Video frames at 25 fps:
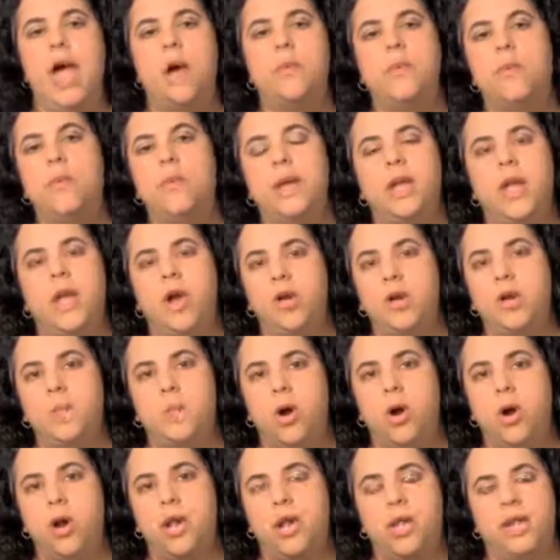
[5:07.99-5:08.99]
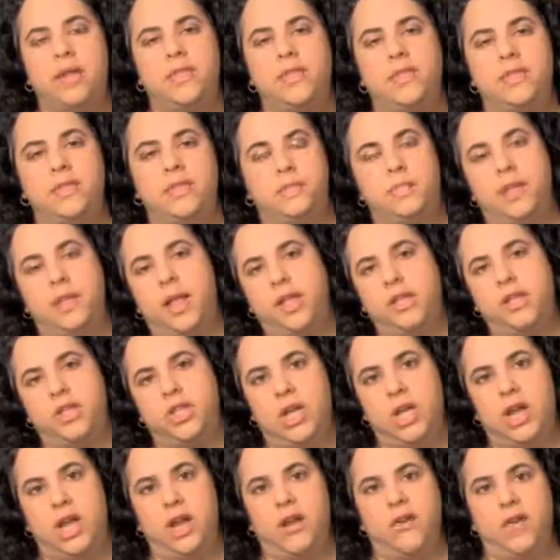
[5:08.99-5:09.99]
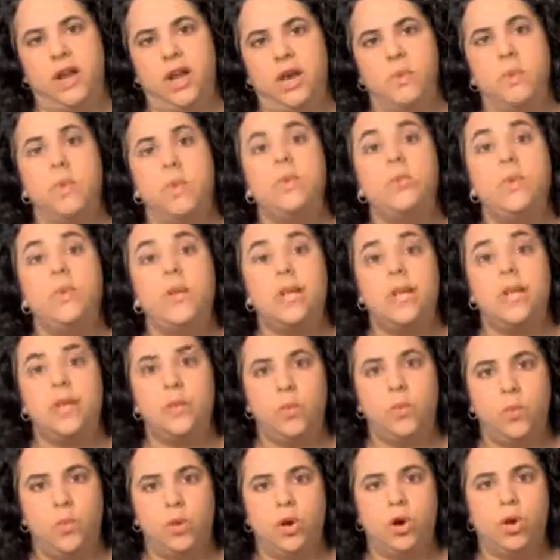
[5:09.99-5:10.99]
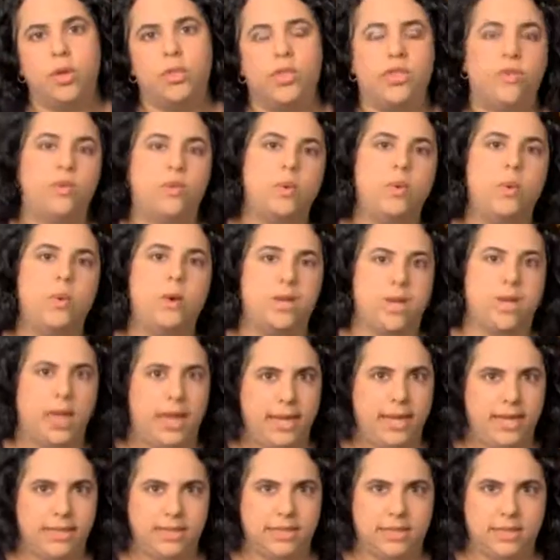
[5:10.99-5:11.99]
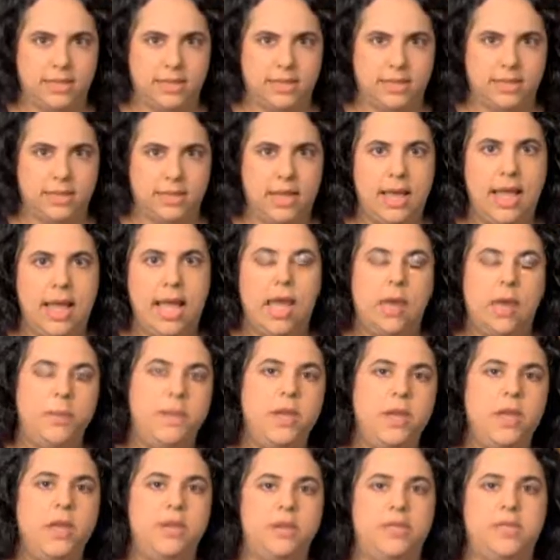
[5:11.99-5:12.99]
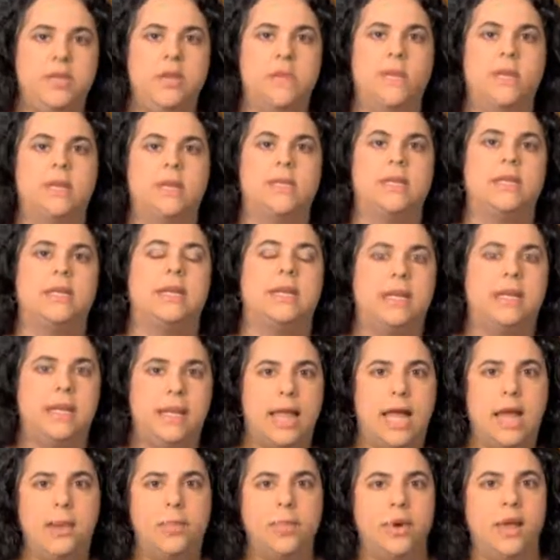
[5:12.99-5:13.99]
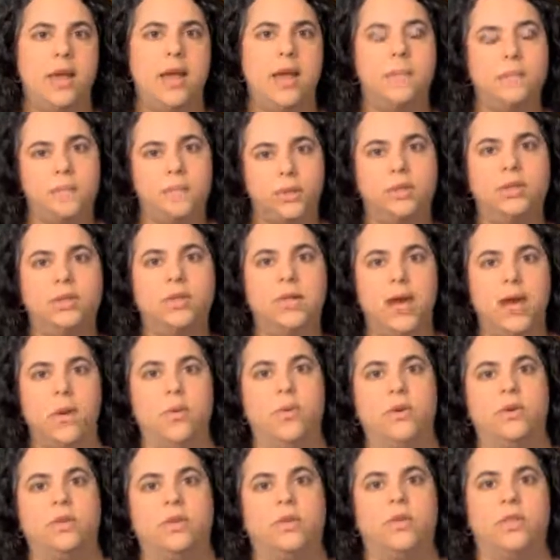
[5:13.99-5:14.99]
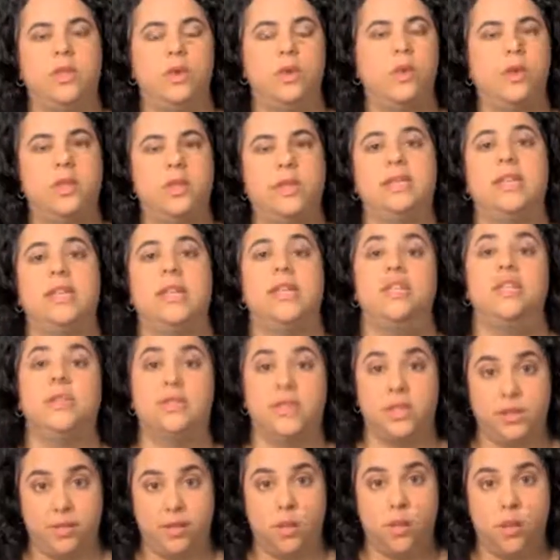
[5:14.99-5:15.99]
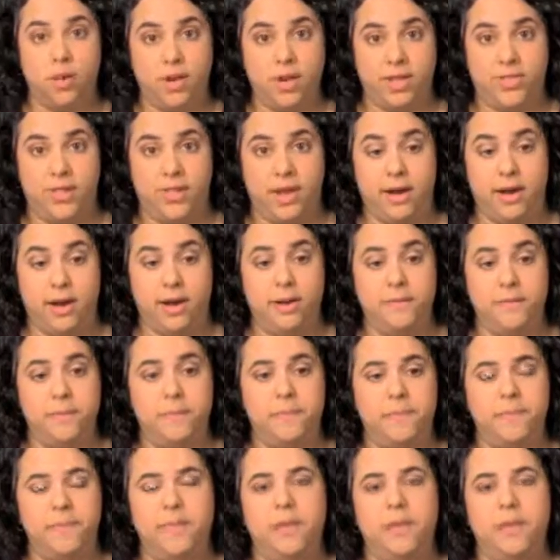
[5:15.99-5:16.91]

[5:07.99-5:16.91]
And when we go to market in the supply chain area, we really work through alliances. APQC wants to collaborate and build networks with the organizations that are already there.